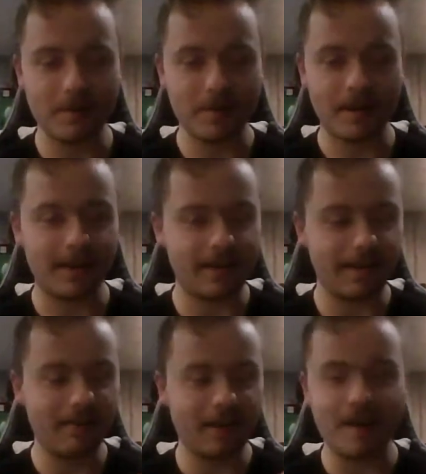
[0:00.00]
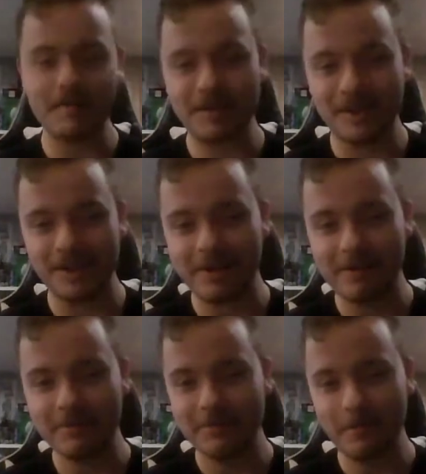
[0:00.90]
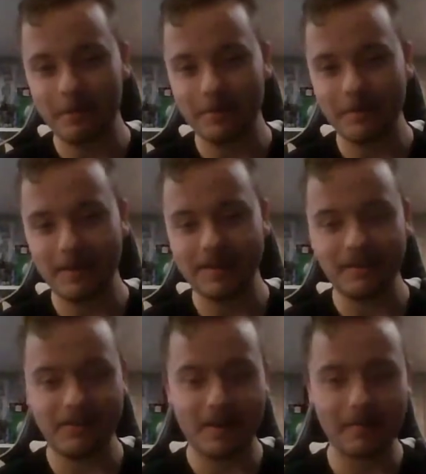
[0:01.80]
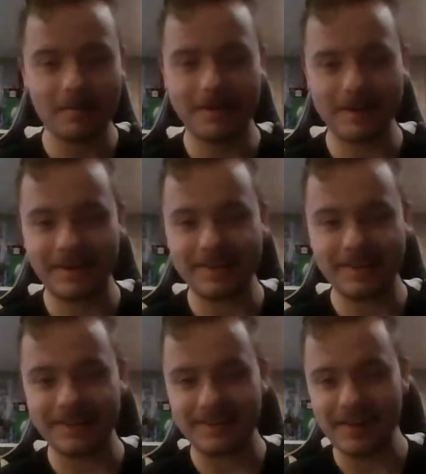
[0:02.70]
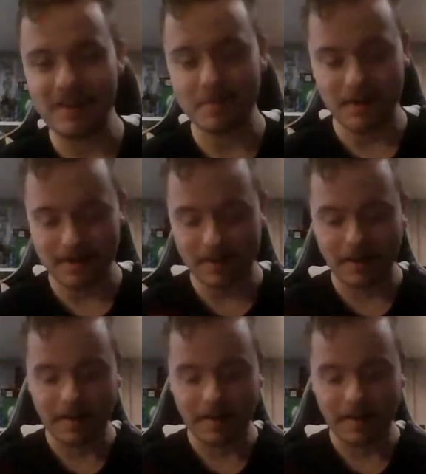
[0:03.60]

It's got everything going for it, right? There's not really anything to say about it.